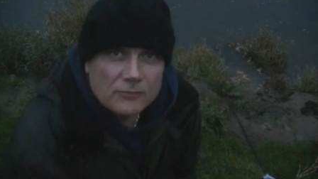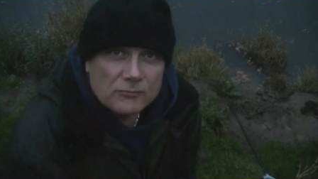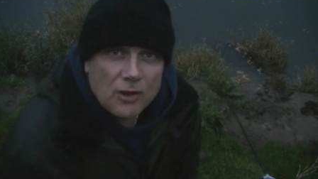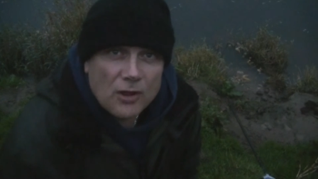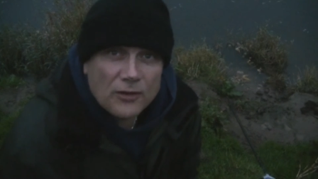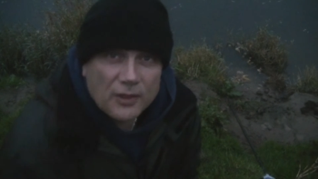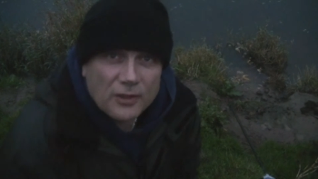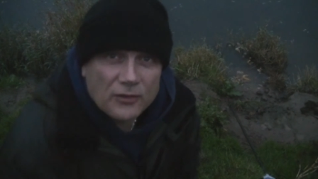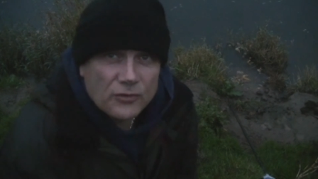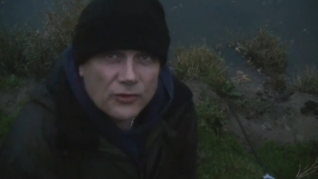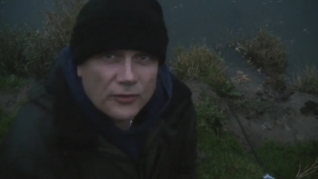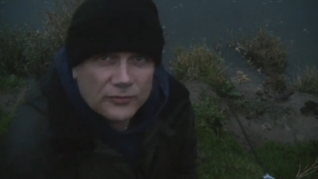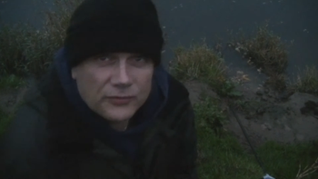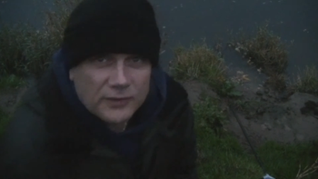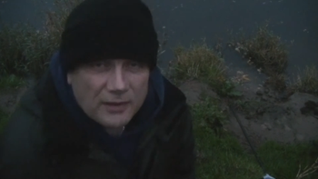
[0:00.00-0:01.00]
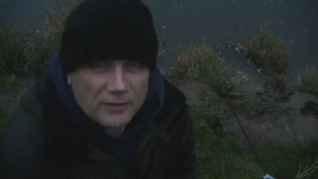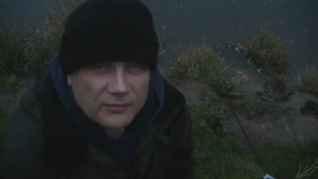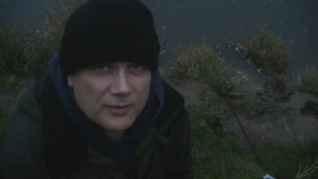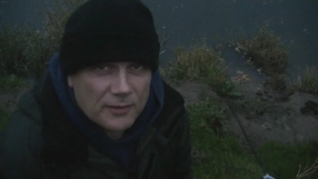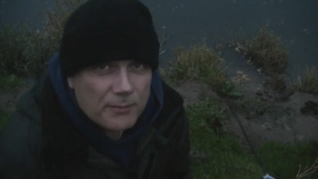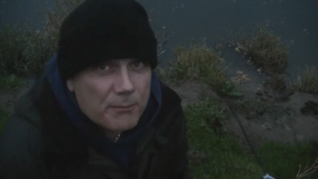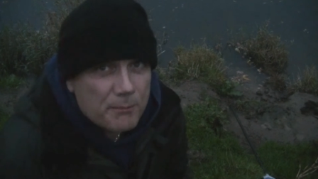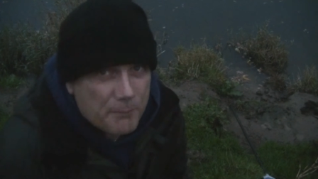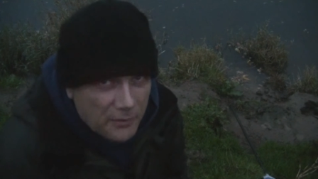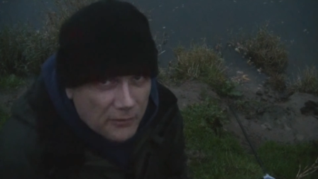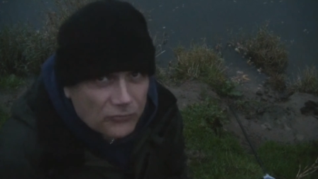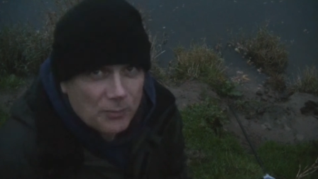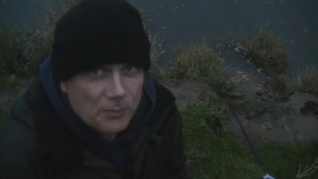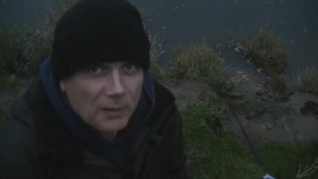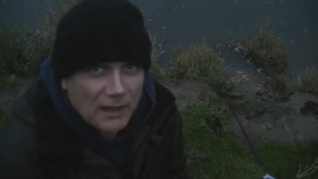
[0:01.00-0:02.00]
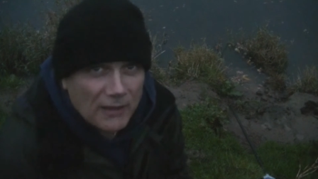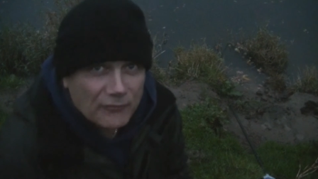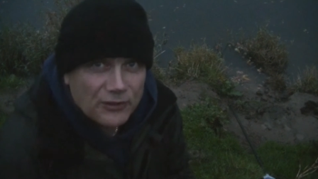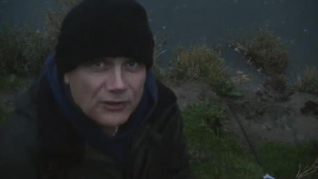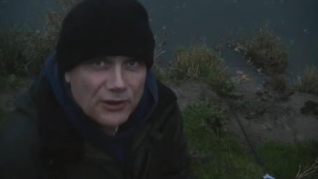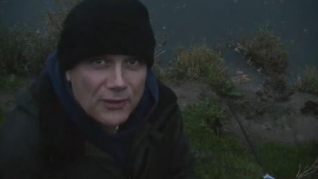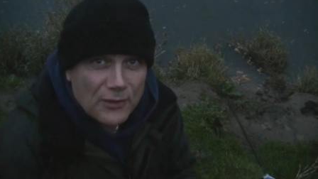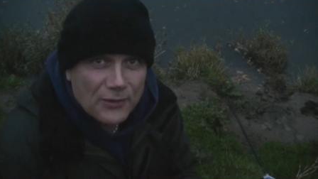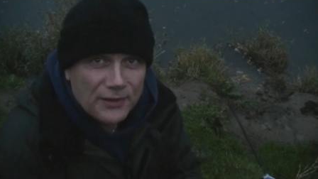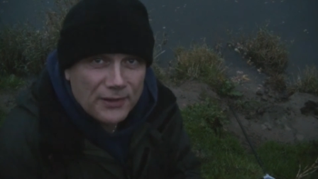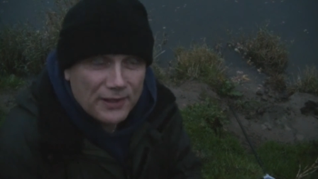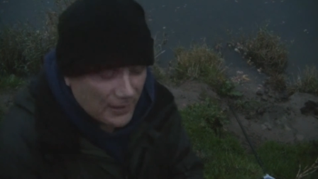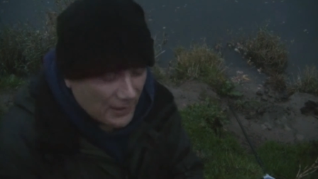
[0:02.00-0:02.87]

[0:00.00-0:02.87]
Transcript: Right on dusk, it's a miserable afternoon,